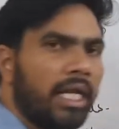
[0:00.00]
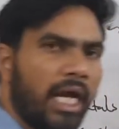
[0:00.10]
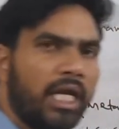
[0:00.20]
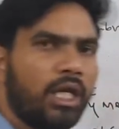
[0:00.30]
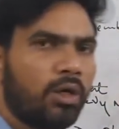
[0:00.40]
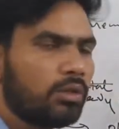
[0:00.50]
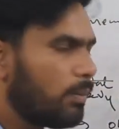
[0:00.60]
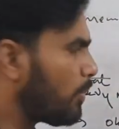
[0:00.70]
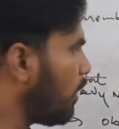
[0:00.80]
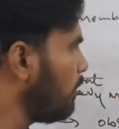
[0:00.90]
Right now
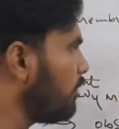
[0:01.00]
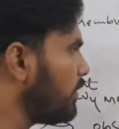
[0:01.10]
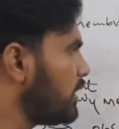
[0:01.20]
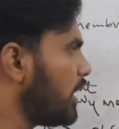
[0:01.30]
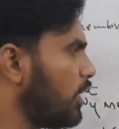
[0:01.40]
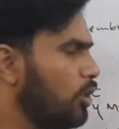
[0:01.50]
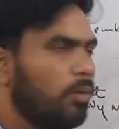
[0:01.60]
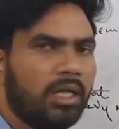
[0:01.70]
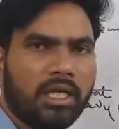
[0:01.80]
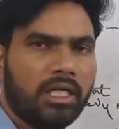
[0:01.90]
the problem with the
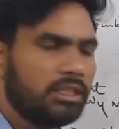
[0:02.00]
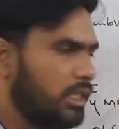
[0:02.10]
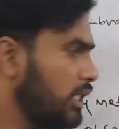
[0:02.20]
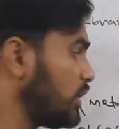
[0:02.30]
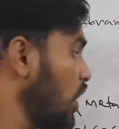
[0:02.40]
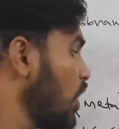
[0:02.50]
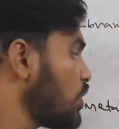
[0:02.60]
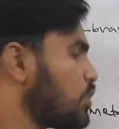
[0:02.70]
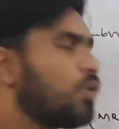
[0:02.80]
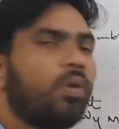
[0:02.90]
renewable energy is
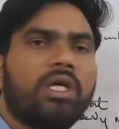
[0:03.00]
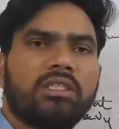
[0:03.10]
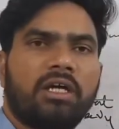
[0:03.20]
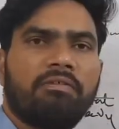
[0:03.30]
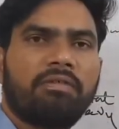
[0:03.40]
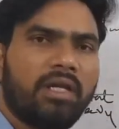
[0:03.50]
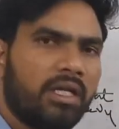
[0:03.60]
storage of